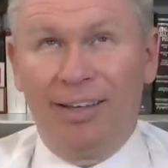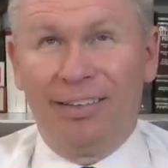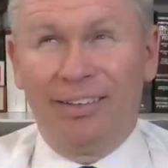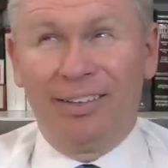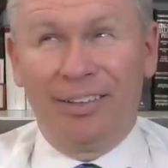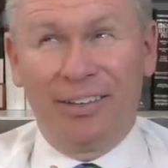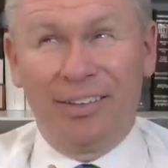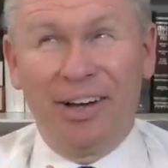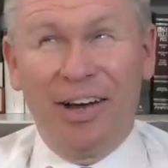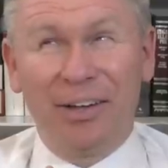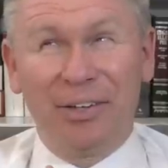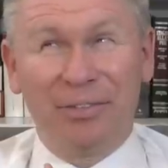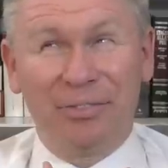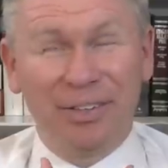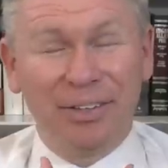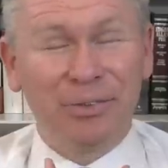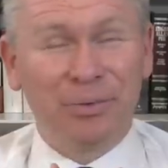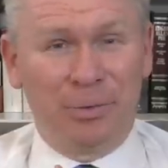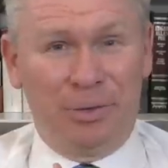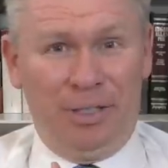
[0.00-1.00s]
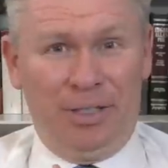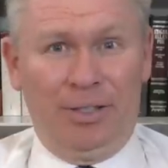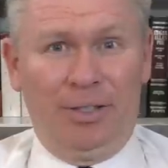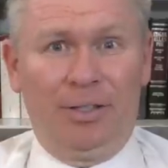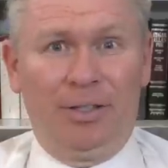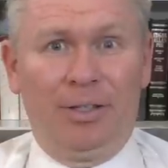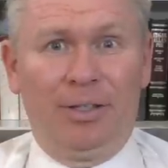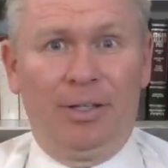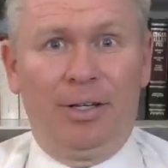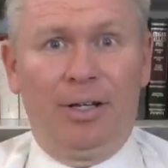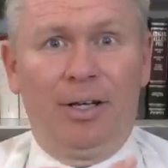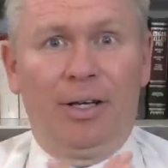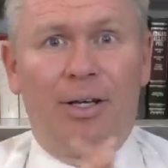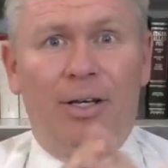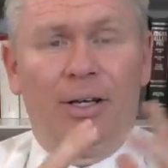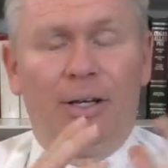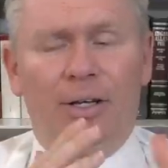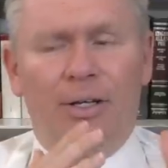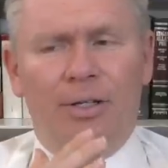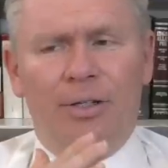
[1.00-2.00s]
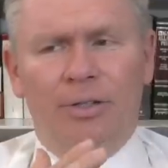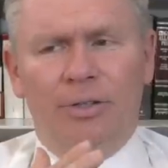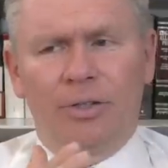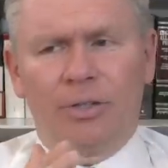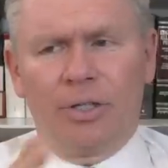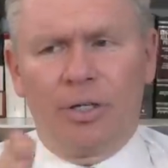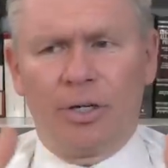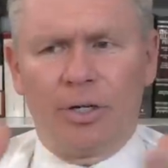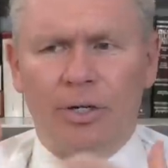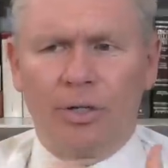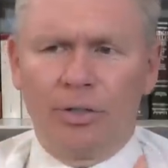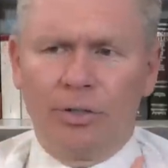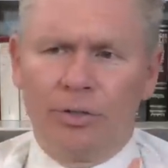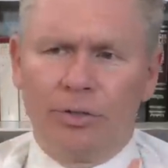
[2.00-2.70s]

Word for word: the God of Israel, turn